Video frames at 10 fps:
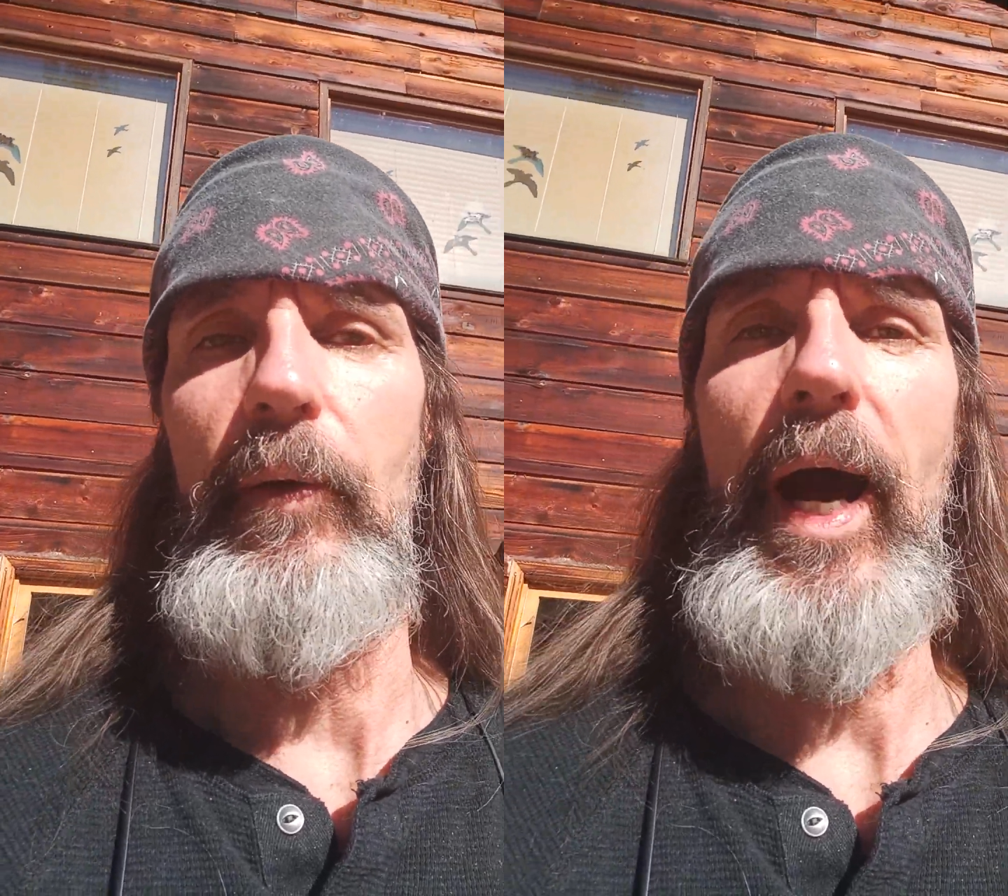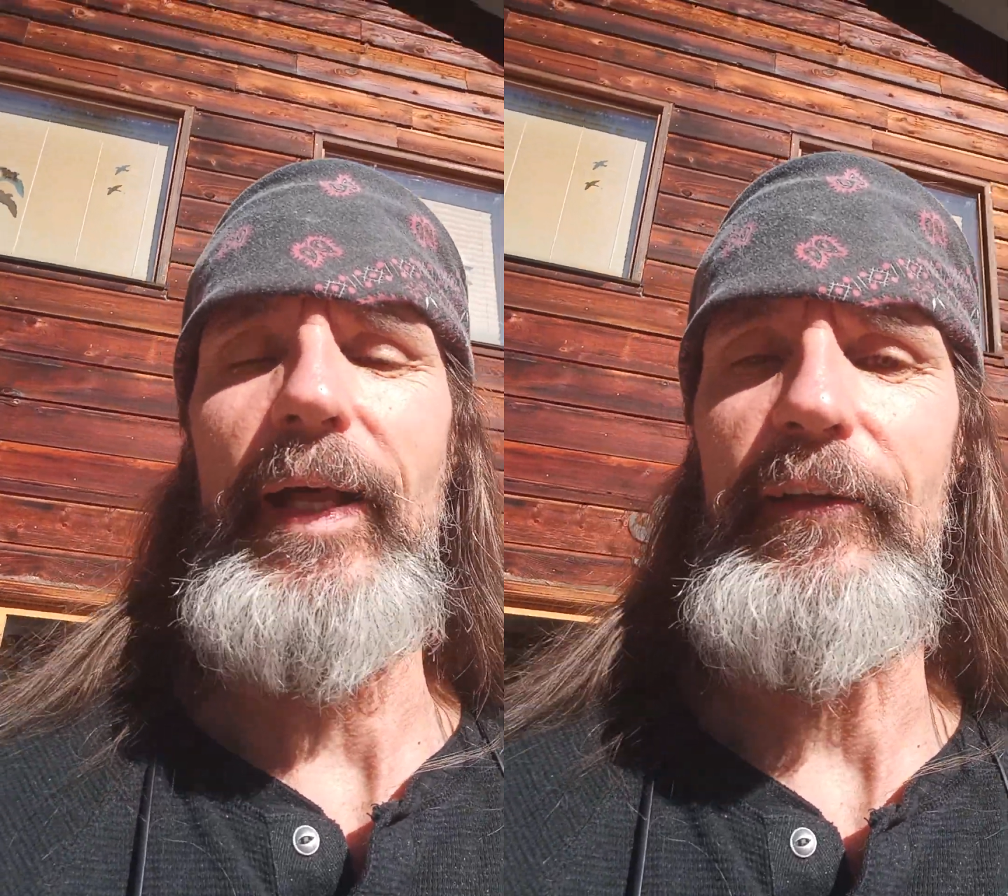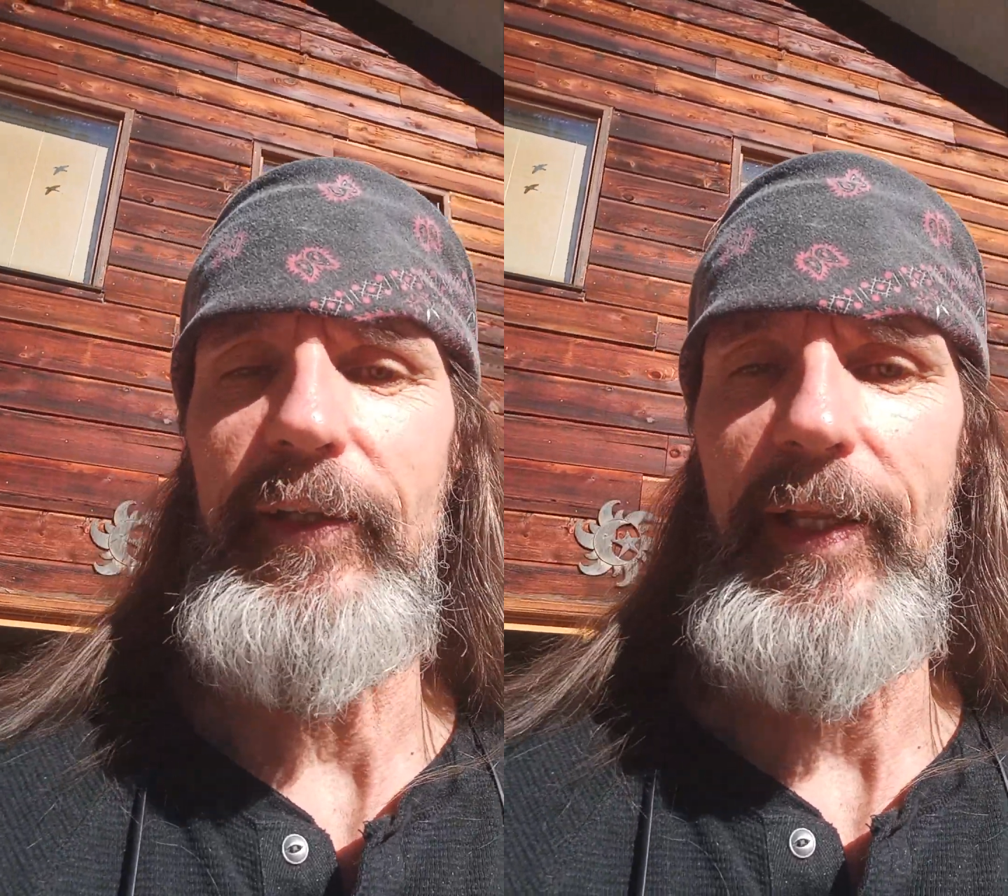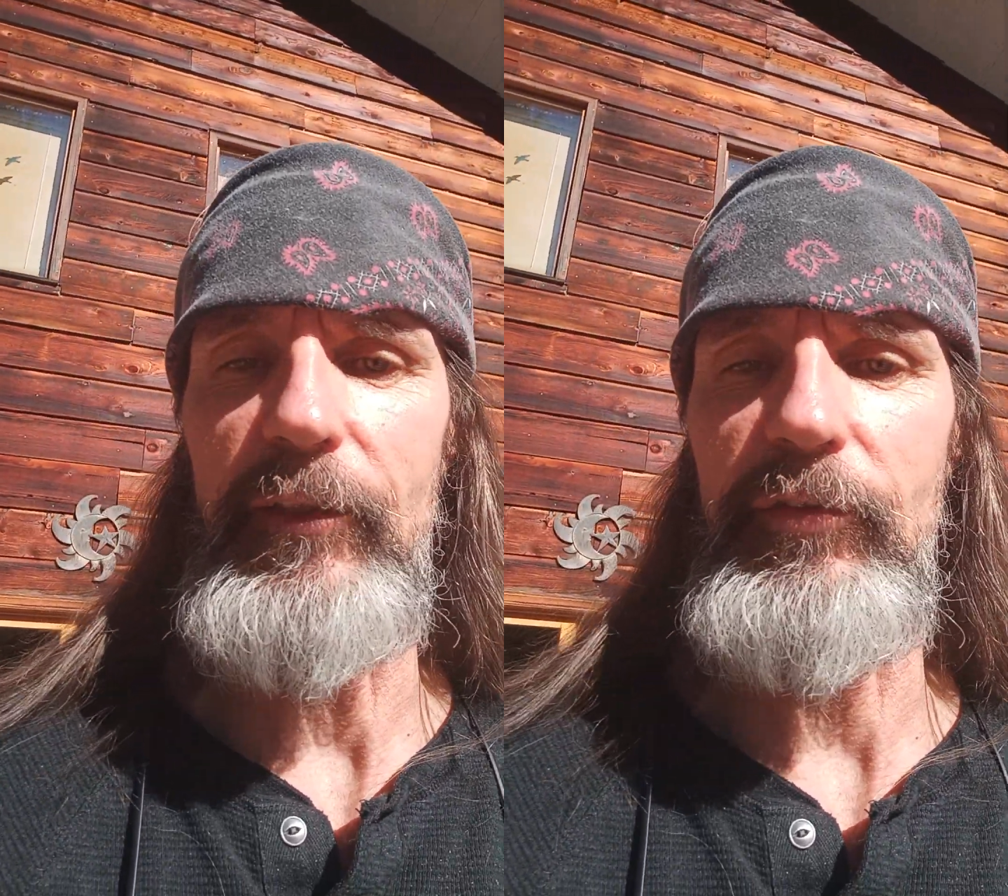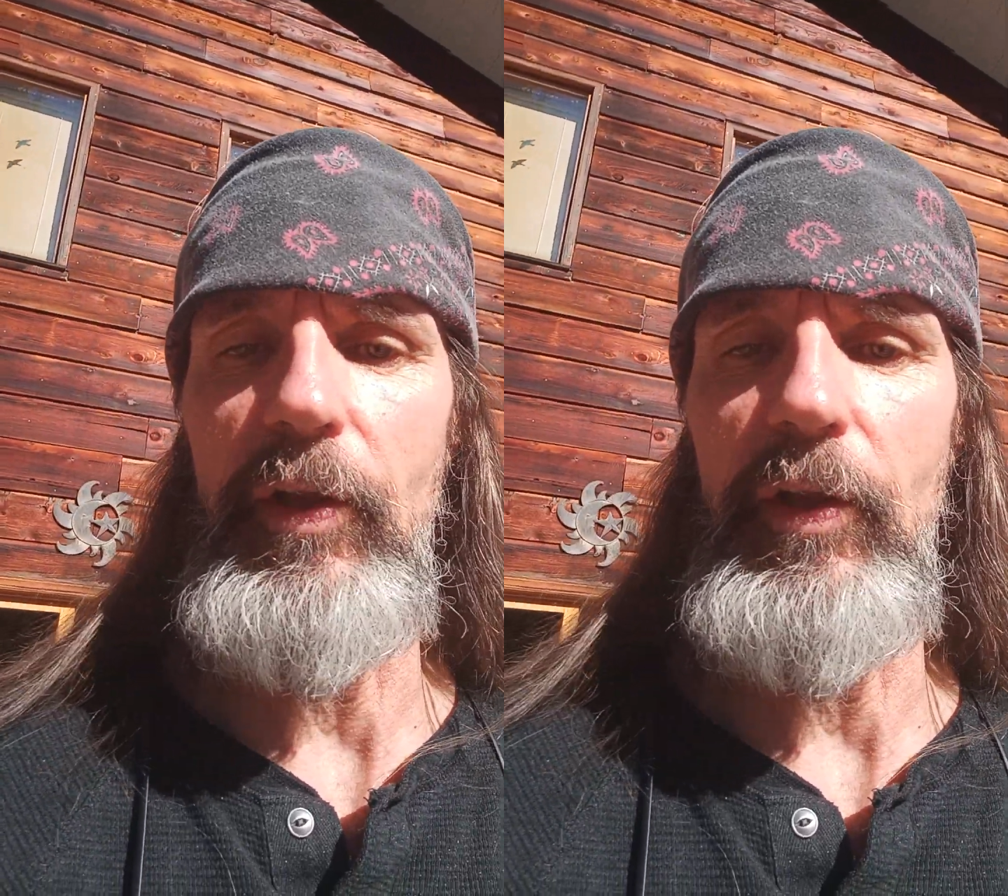under the English